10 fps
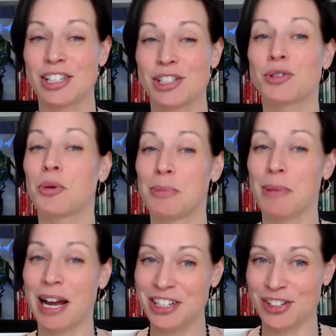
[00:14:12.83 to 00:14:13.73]
So
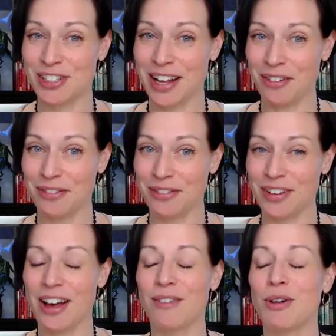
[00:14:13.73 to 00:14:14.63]
reminding yourself
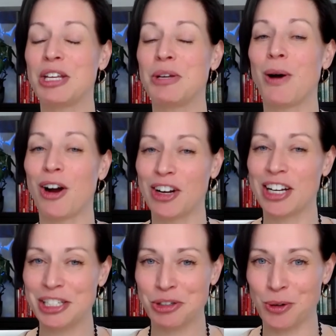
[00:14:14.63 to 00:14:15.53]
of what you are in
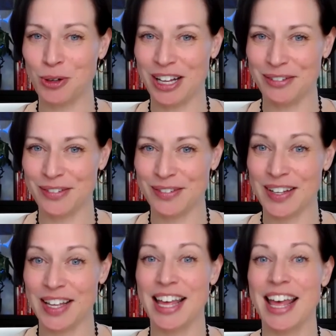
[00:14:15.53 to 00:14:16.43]
control of,
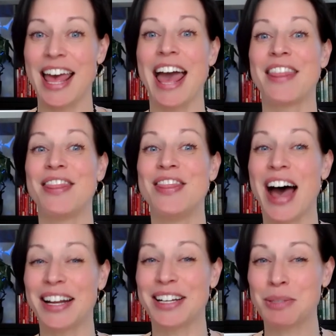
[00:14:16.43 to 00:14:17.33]
and
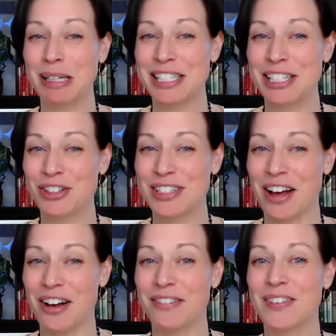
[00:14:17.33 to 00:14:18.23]
that is placing
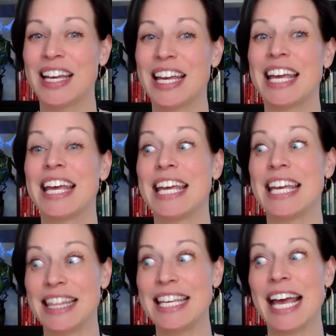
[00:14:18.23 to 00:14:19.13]
yourself
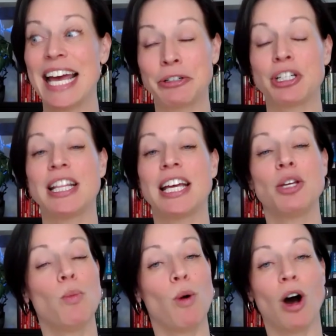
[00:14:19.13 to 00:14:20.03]
in the energy that
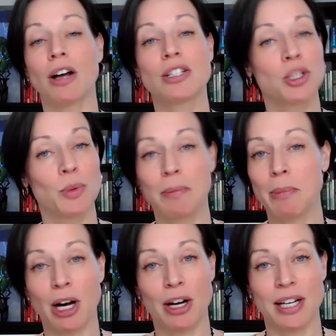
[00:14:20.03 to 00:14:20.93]
you want to
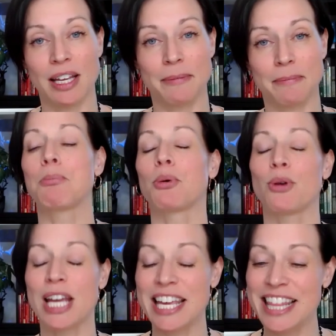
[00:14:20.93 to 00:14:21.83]
embody.
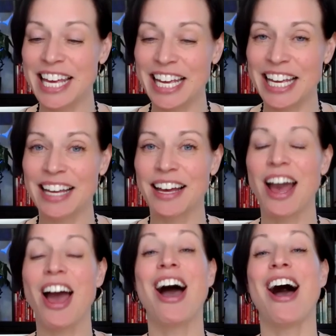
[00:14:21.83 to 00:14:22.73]
Breathing,
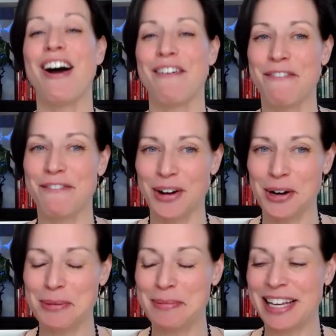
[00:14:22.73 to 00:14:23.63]

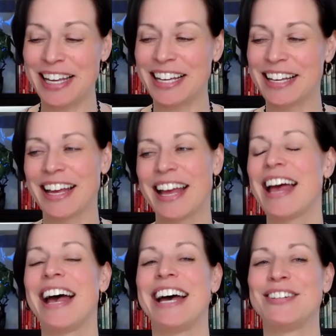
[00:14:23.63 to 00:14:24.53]
affirming,
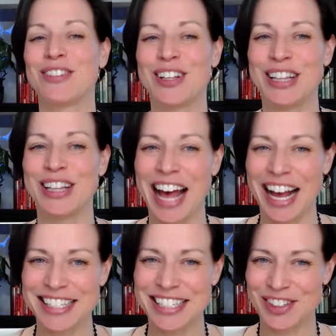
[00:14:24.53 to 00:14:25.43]
and
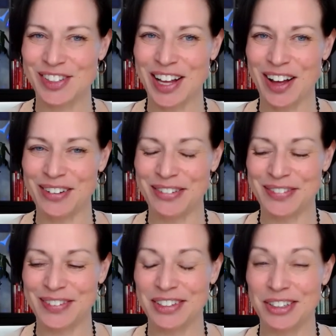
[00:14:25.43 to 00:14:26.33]
relaxing
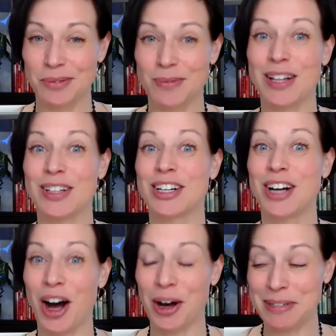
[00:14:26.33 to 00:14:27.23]
yourself while
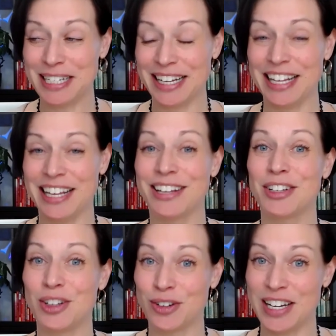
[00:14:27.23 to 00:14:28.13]
accommodating
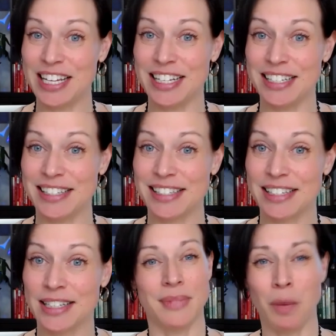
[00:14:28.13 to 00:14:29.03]
your needs.
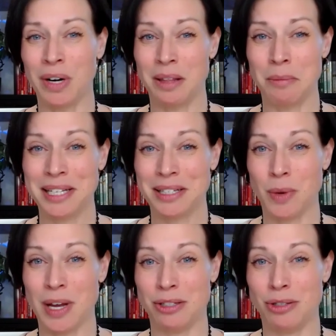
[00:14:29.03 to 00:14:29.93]
Now, one of the biggest
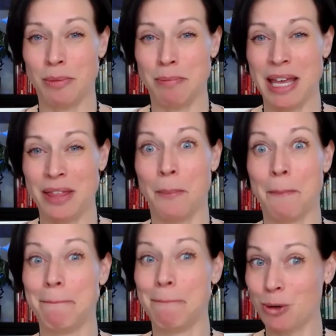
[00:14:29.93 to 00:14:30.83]
ways you can make the
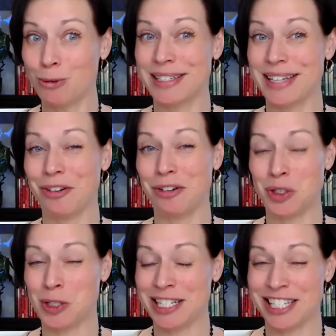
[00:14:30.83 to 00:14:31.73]
most out of
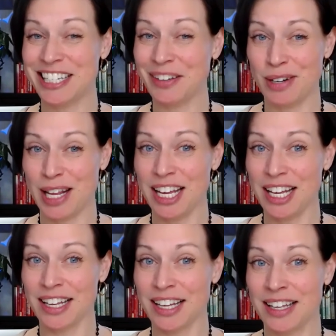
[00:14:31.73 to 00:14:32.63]
your
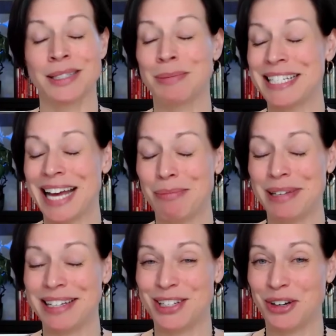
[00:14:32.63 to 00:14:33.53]
sensitivity is by
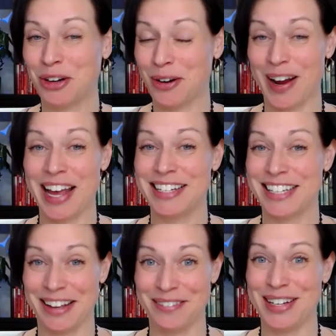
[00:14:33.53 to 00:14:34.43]
tapping into your
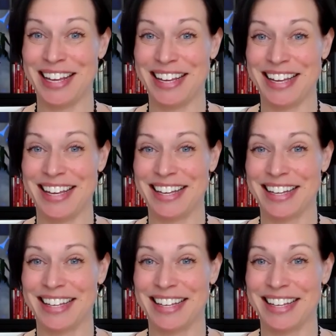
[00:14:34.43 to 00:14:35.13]
creativity,